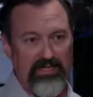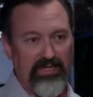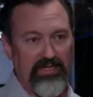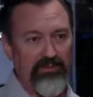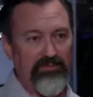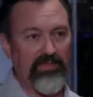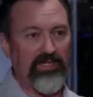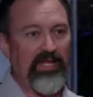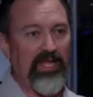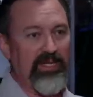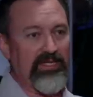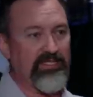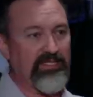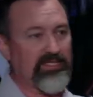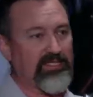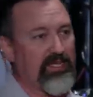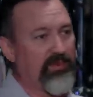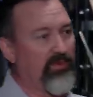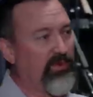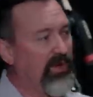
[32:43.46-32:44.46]
It would like to
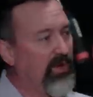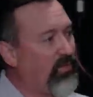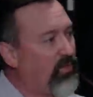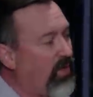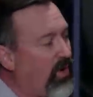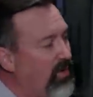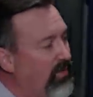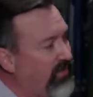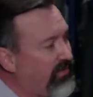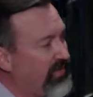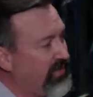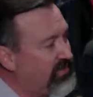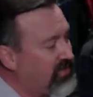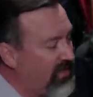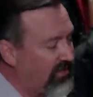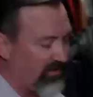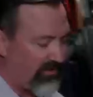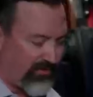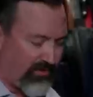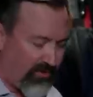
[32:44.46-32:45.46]
say we're at war with each
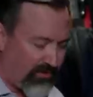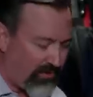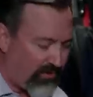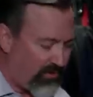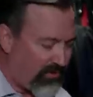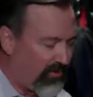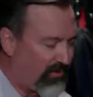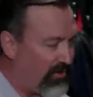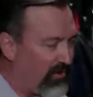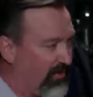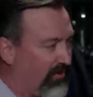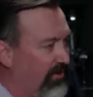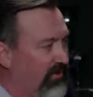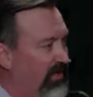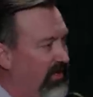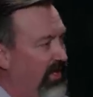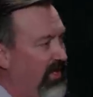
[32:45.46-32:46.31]
other. No, no, no, no.